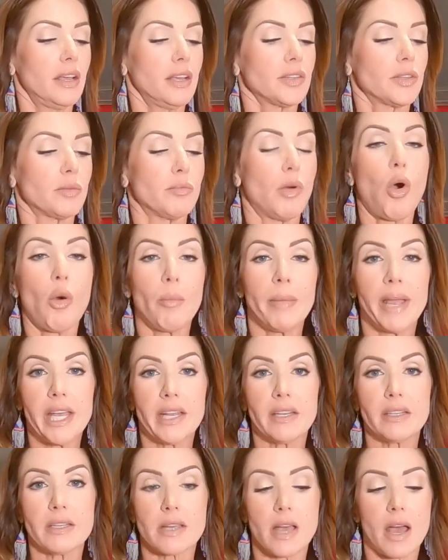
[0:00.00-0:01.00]
some
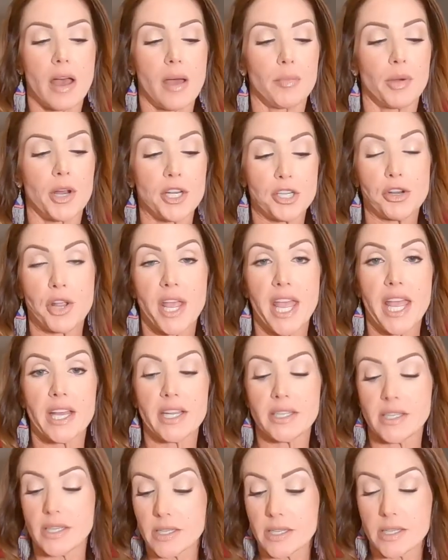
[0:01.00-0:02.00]
homemade uh, pressure
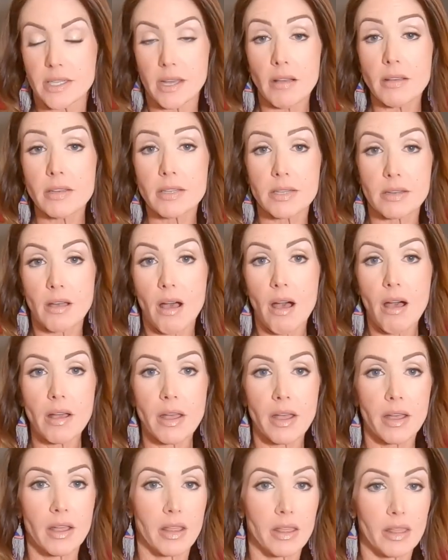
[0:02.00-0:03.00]
canned duck
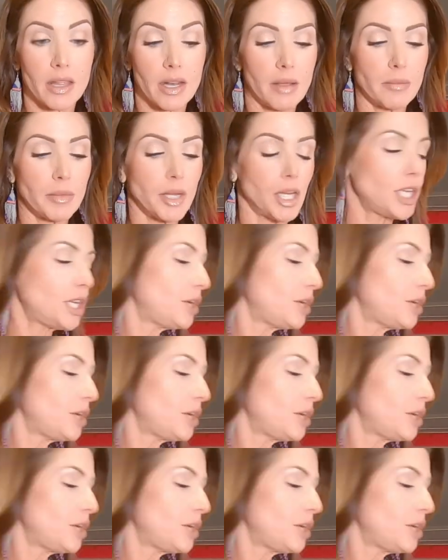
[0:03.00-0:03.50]
stock that I'm gonna